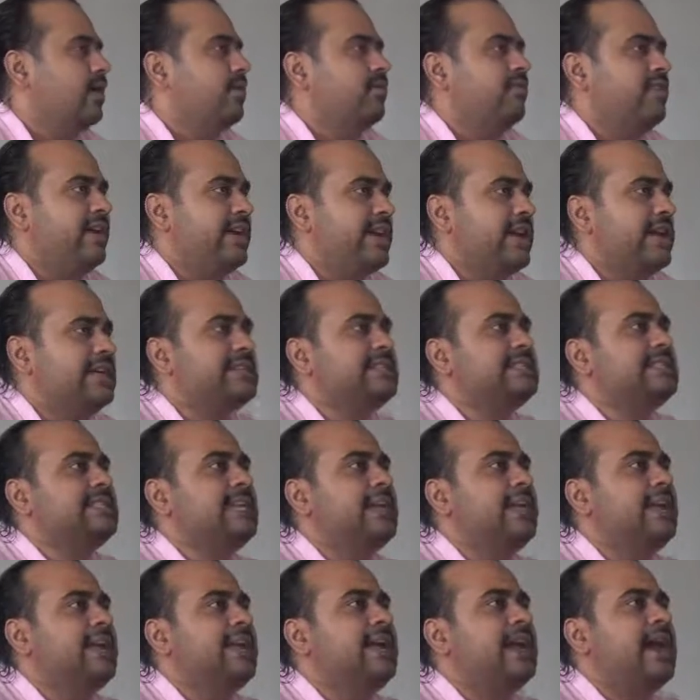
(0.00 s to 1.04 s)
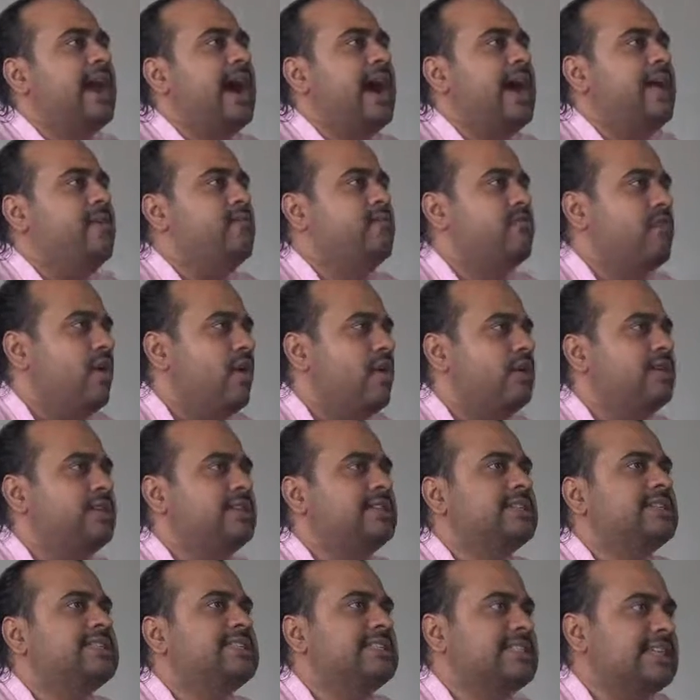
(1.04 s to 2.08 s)
When I say I
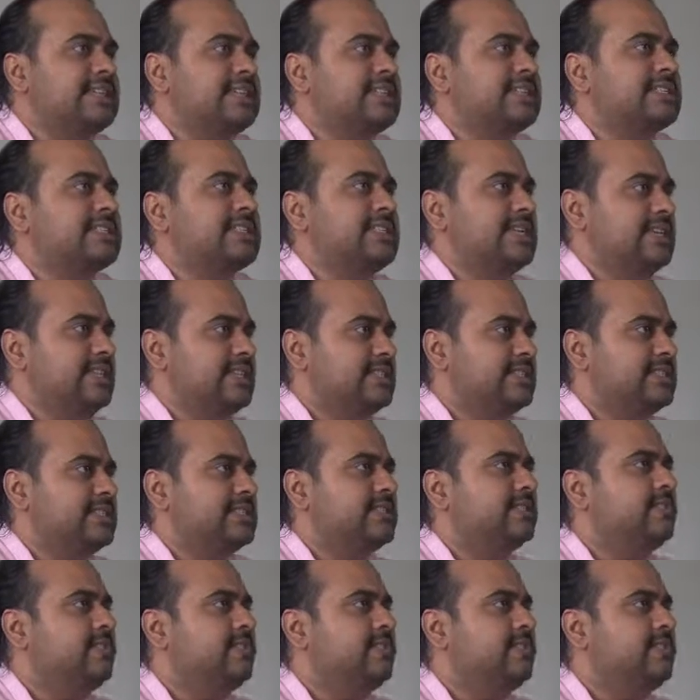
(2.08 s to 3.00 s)
want success,